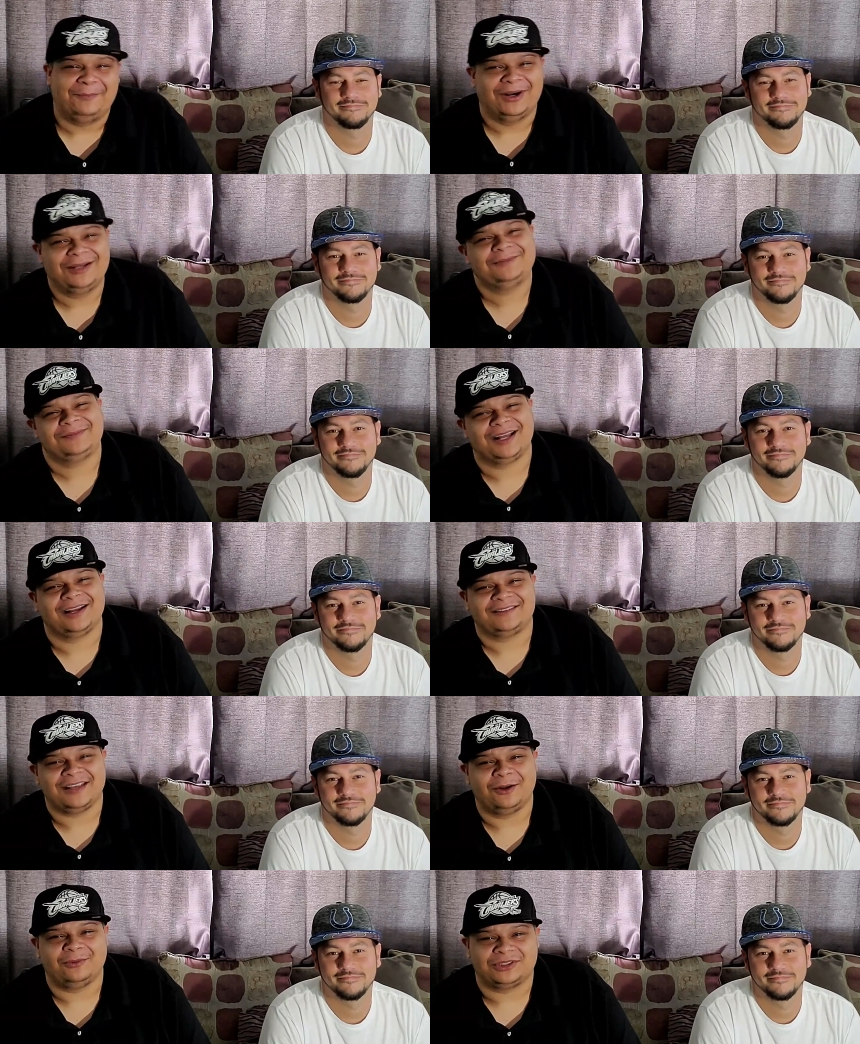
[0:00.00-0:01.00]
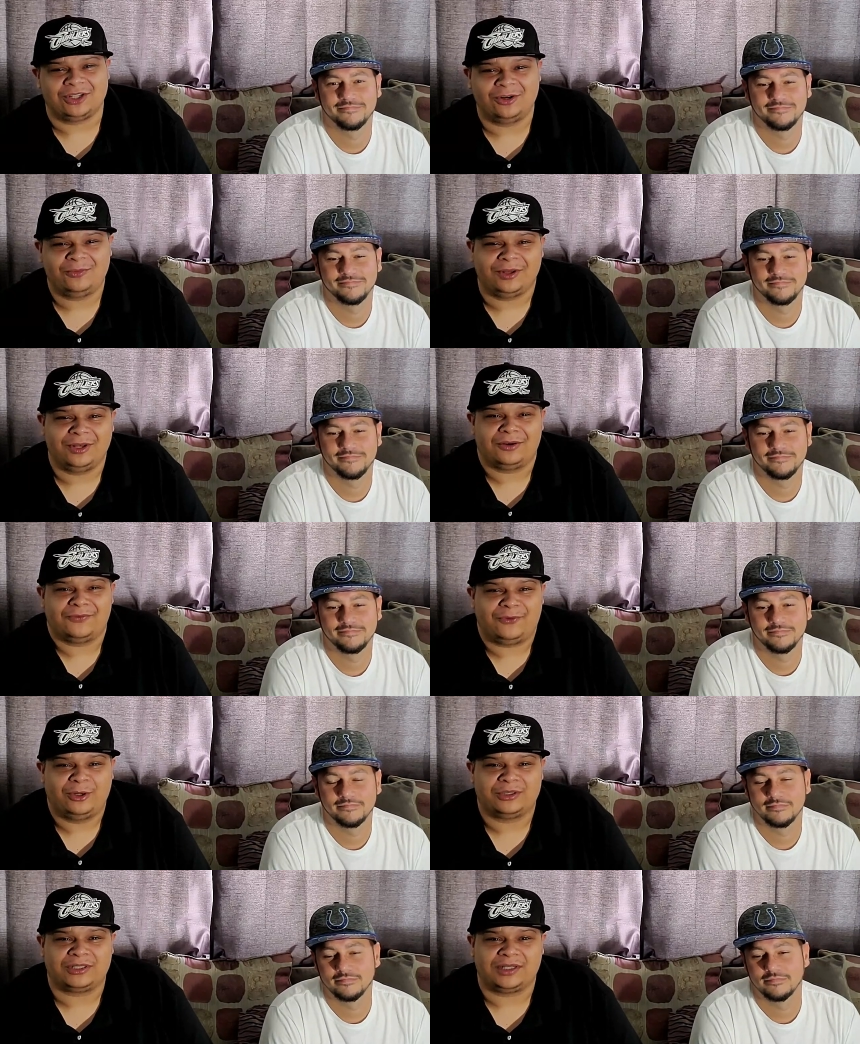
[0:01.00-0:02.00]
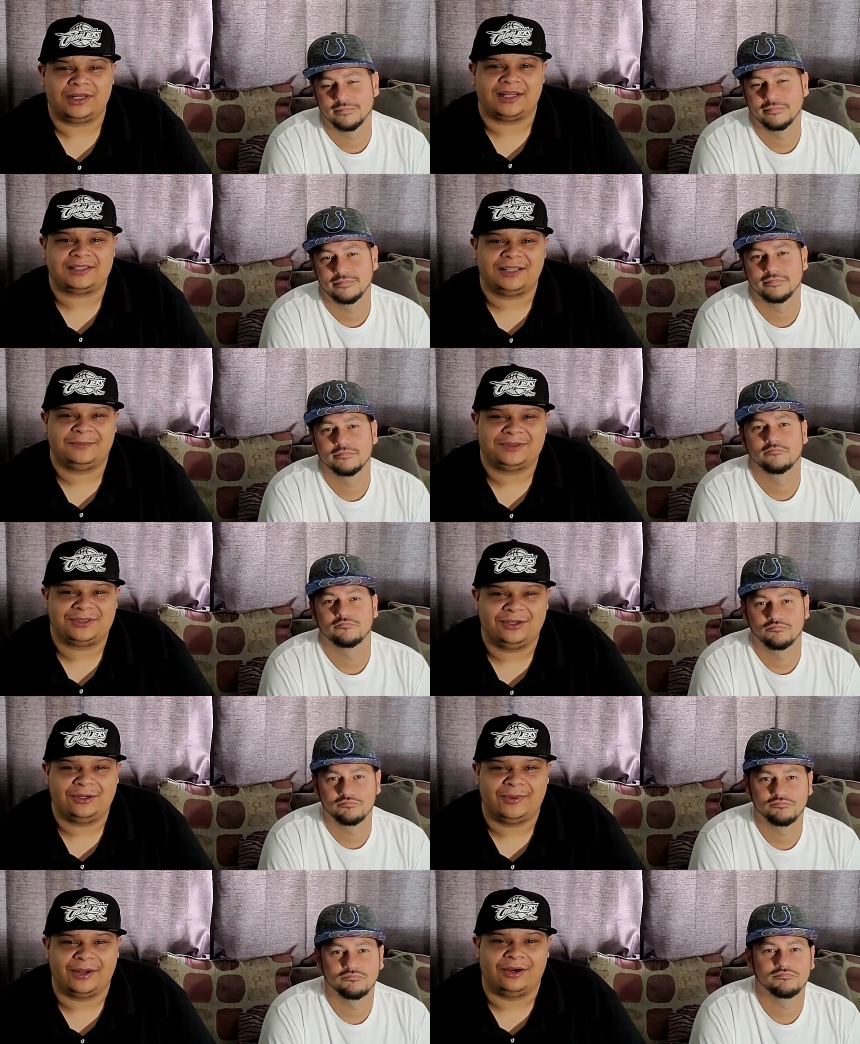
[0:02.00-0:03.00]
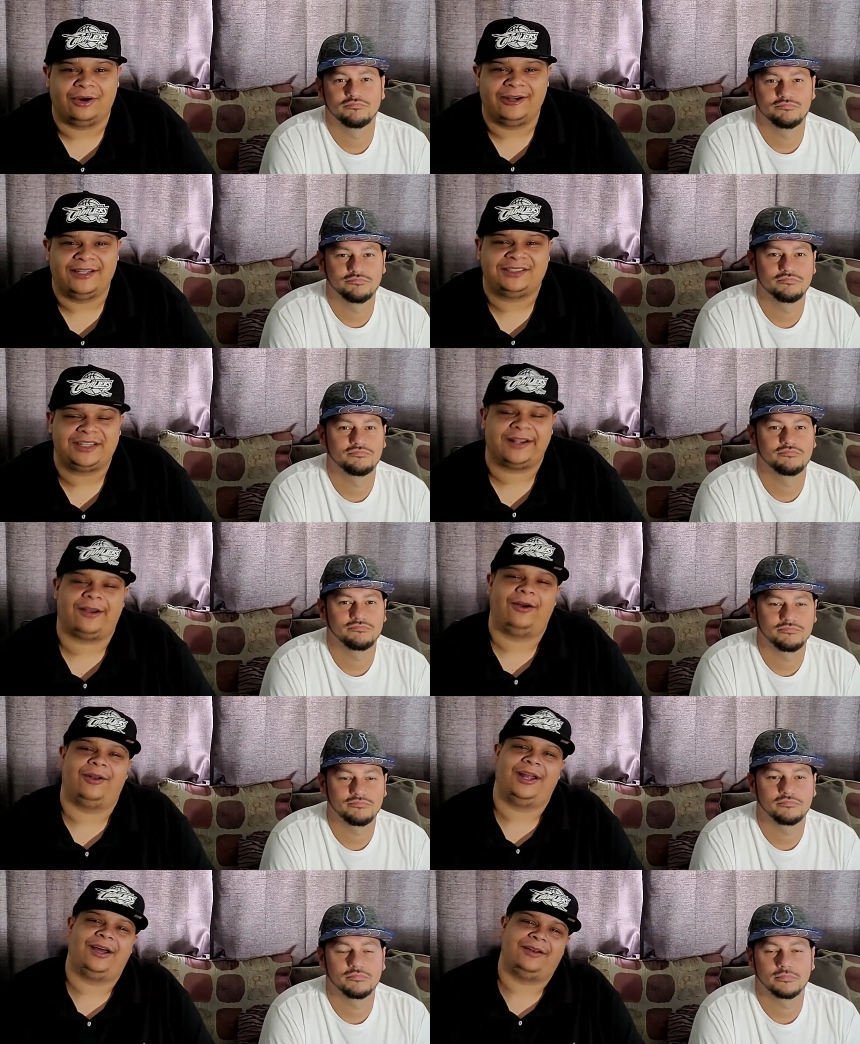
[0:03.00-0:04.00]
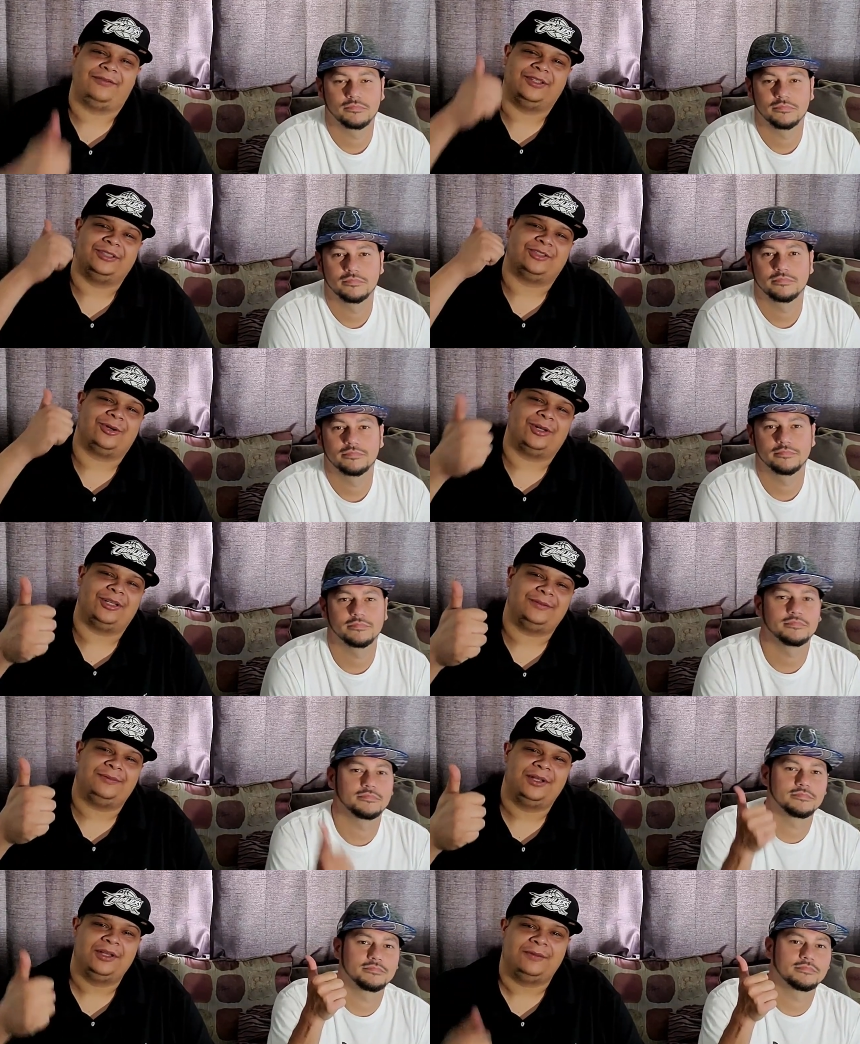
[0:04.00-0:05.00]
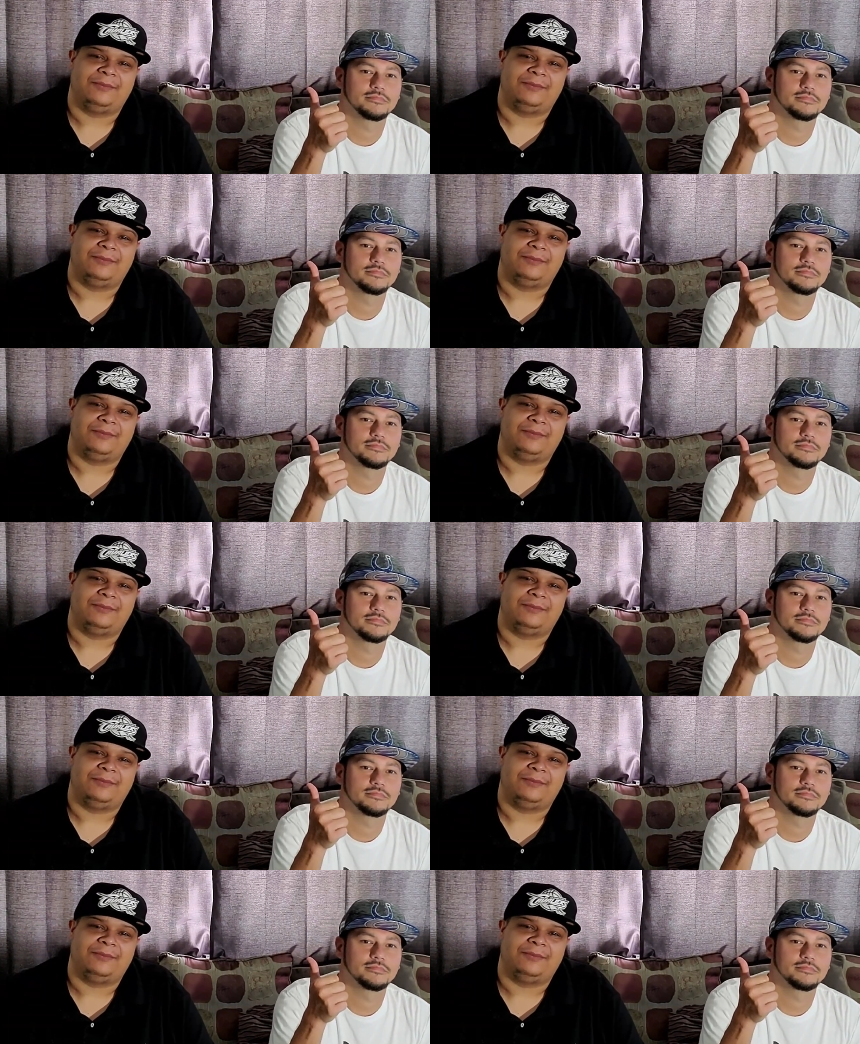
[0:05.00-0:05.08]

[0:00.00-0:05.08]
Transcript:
Speaker 1: But, like I said, it was dope. We're looking forward to the next episode. We can go ahead and check on out if you enjoyed it.